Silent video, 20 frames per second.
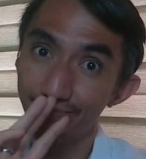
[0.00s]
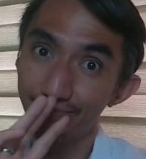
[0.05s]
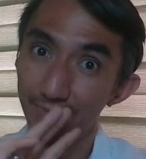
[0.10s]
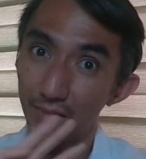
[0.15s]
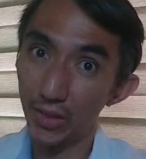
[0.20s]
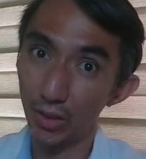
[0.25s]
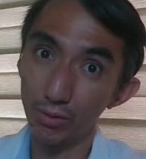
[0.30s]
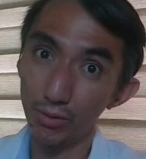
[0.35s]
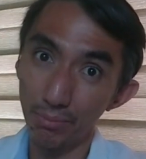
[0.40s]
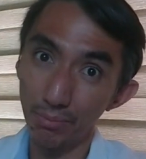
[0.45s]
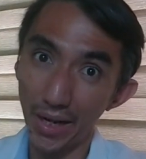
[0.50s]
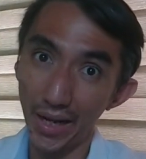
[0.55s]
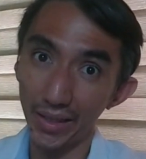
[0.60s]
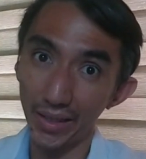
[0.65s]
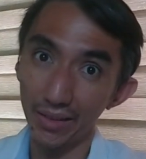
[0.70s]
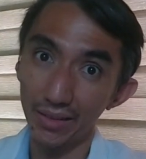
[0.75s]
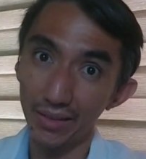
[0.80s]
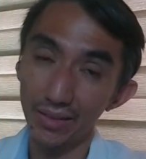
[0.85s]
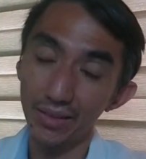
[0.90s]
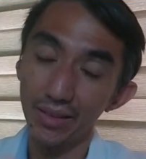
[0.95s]
don't
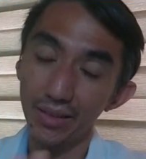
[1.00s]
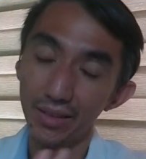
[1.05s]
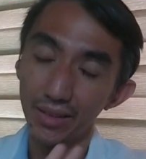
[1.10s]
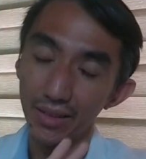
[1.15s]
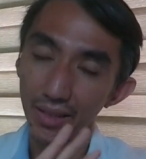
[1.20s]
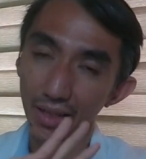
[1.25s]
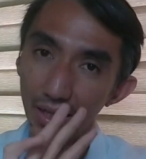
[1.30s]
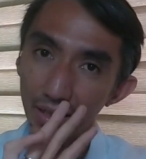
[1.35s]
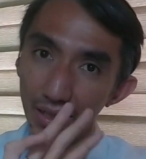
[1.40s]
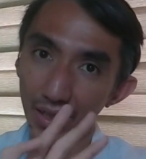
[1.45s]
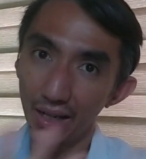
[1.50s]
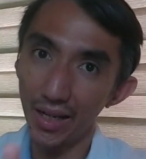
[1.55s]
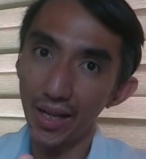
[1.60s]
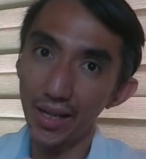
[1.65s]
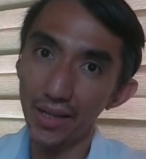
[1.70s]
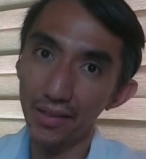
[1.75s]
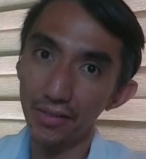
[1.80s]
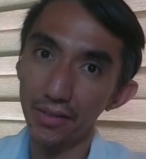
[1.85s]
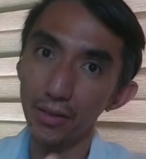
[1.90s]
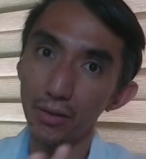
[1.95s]
buy
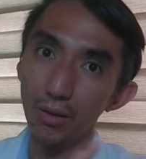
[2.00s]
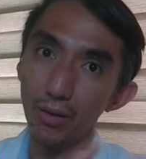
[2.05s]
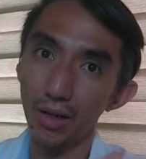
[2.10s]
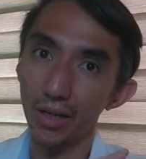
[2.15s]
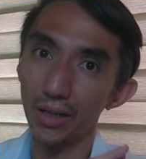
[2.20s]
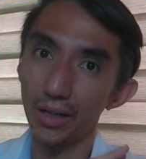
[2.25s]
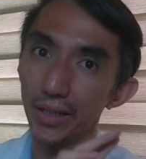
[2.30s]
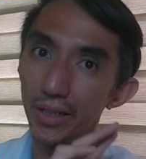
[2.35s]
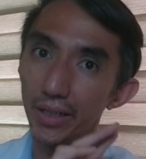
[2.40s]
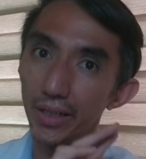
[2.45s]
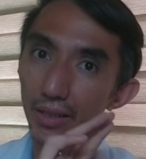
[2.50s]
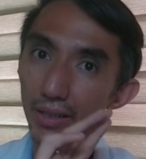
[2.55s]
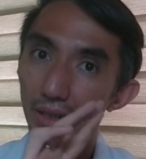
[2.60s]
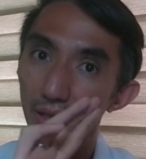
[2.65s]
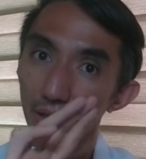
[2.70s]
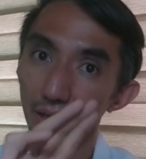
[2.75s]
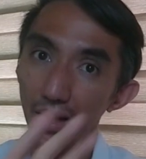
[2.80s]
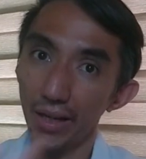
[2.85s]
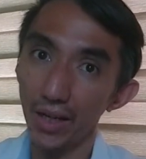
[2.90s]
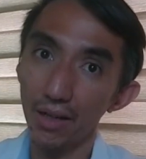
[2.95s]
unless you are a
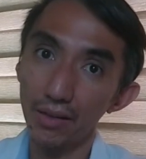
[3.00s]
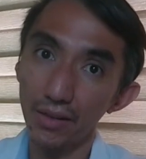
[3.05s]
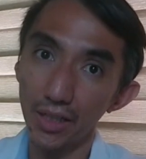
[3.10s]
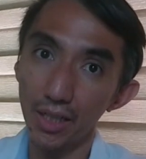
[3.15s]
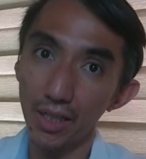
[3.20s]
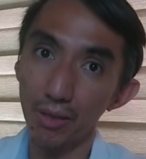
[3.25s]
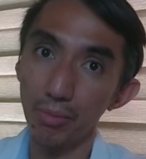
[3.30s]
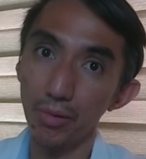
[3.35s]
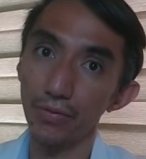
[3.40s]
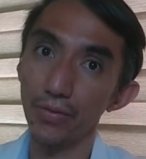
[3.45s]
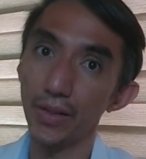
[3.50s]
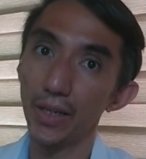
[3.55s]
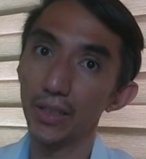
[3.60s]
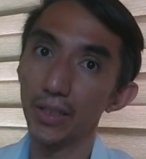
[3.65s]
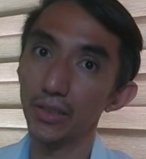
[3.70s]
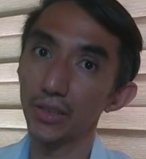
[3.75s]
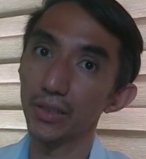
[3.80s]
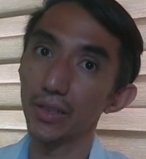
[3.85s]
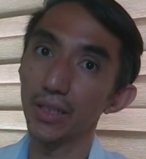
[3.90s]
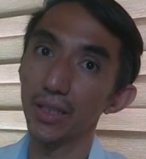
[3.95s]
healthcare
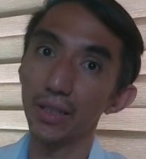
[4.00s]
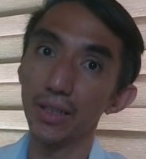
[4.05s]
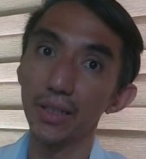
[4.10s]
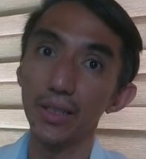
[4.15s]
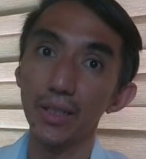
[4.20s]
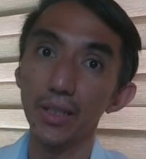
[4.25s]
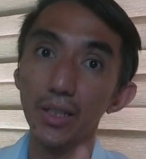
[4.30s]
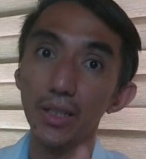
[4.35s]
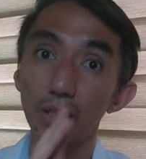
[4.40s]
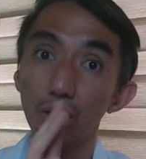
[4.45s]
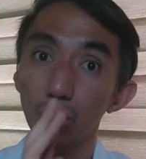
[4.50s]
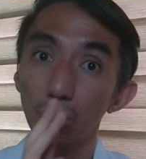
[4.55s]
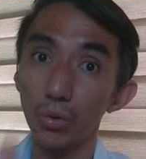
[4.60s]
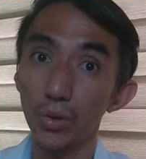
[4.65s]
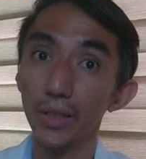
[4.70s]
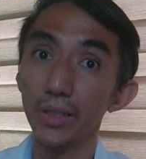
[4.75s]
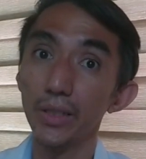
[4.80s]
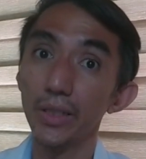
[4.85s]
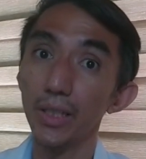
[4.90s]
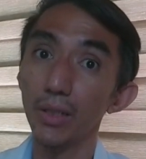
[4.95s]
professional
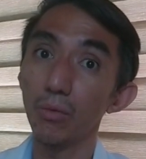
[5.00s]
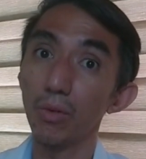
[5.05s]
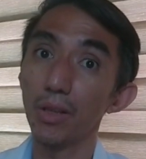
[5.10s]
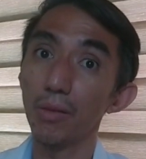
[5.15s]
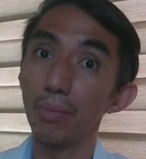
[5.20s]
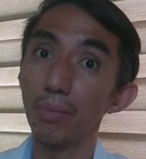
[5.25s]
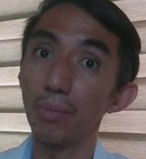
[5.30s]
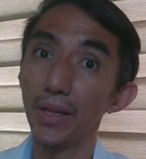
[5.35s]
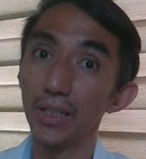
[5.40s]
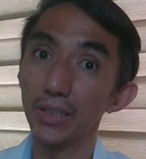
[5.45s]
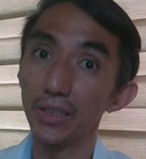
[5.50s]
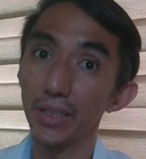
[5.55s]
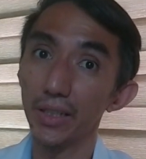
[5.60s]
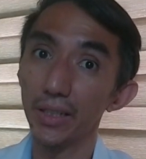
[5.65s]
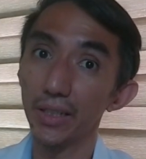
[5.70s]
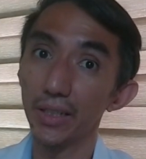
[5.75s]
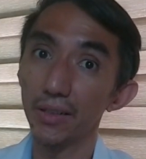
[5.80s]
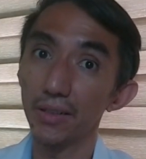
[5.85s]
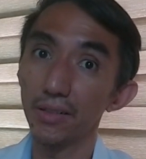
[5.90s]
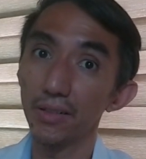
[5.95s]
working with
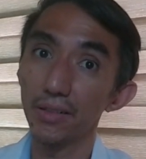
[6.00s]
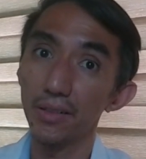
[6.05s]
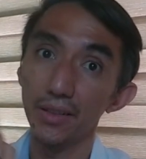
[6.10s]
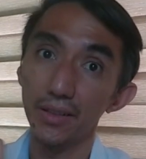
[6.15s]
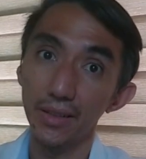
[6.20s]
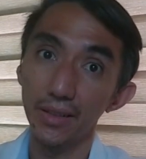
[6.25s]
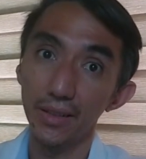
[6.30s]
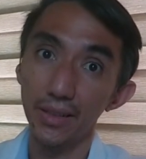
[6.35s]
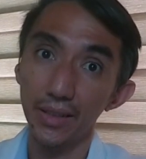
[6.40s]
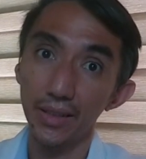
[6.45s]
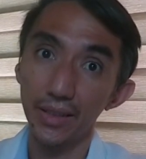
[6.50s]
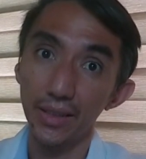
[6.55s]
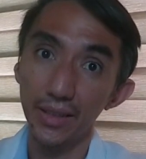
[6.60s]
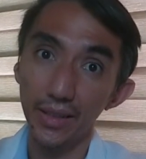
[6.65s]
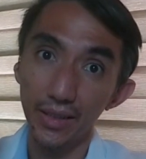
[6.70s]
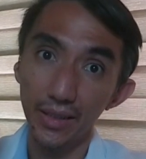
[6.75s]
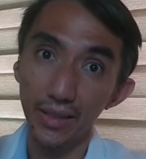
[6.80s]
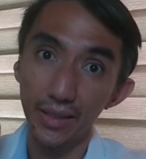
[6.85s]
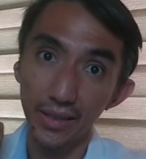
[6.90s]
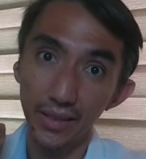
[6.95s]
patients.
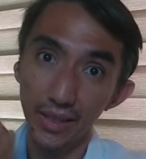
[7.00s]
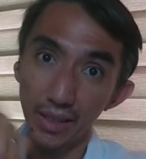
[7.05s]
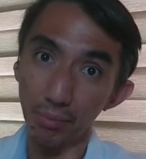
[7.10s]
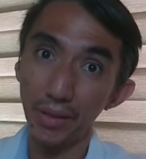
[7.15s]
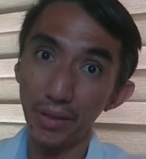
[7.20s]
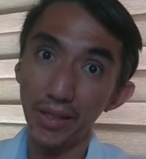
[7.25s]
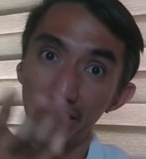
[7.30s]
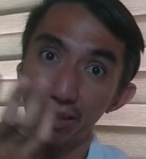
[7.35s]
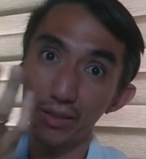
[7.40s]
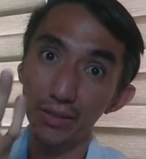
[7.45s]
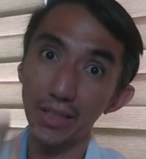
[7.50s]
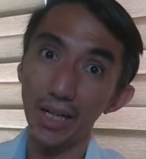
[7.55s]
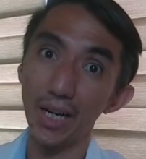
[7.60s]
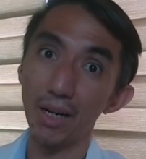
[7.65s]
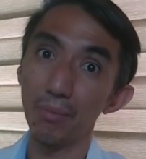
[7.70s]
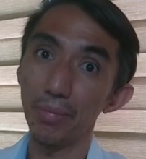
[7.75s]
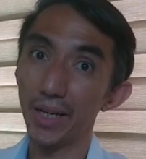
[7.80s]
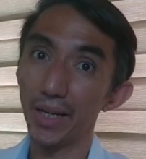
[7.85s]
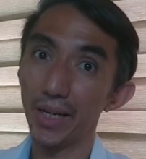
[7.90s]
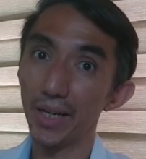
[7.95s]
Tipirin nyo na
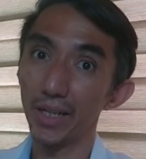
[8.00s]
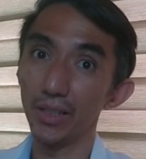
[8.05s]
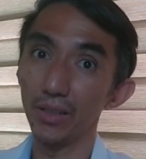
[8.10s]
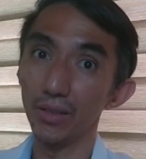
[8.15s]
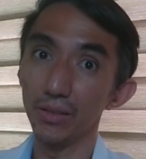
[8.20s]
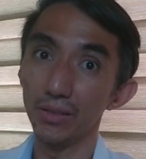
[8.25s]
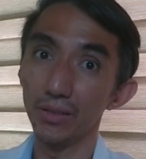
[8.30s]
lang pera nyo.